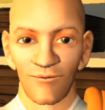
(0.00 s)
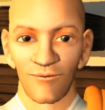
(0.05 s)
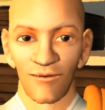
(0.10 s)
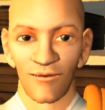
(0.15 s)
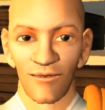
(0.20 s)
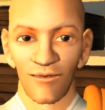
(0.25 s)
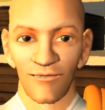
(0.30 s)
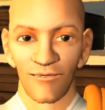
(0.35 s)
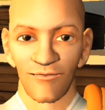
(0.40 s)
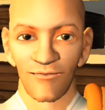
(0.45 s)

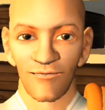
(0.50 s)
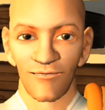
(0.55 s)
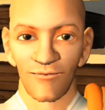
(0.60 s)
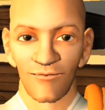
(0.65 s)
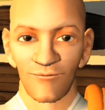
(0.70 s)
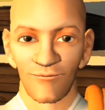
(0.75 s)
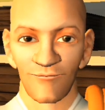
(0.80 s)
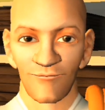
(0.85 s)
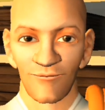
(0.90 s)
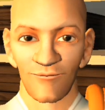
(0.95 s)
And
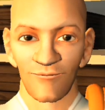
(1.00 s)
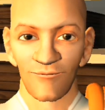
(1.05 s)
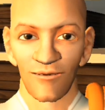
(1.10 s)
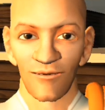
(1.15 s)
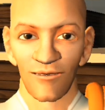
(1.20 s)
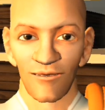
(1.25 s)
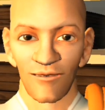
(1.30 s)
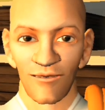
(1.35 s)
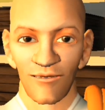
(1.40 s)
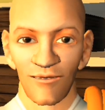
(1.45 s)
then
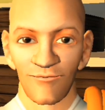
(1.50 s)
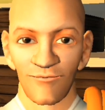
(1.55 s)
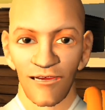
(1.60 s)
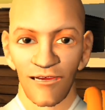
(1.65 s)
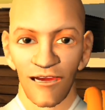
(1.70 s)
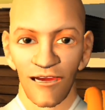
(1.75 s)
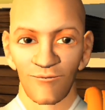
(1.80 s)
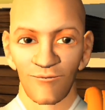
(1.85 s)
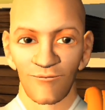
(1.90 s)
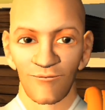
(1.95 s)
we can
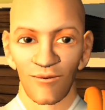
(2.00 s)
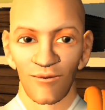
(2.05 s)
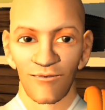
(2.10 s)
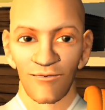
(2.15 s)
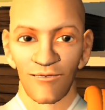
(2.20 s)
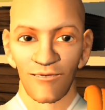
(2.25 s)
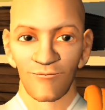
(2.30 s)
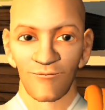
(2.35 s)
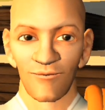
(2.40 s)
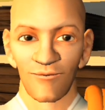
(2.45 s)
reflect like
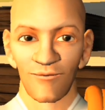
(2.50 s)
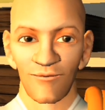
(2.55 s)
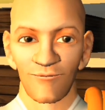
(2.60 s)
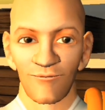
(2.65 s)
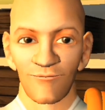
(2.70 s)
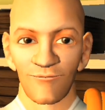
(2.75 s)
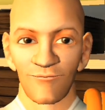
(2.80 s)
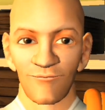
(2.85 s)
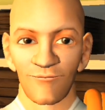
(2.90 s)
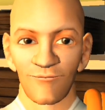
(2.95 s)
a
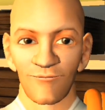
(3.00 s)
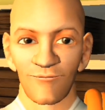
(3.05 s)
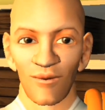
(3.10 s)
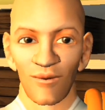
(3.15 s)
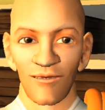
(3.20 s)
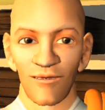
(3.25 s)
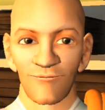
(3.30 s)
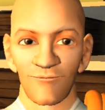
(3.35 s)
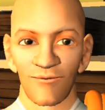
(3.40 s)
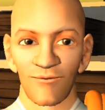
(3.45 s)
pond or a
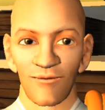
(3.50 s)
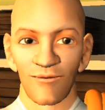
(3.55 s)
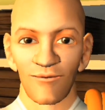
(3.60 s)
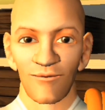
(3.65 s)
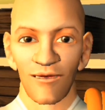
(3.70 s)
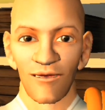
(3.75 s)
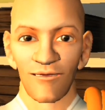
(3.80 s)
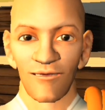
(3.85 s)
mirror, right?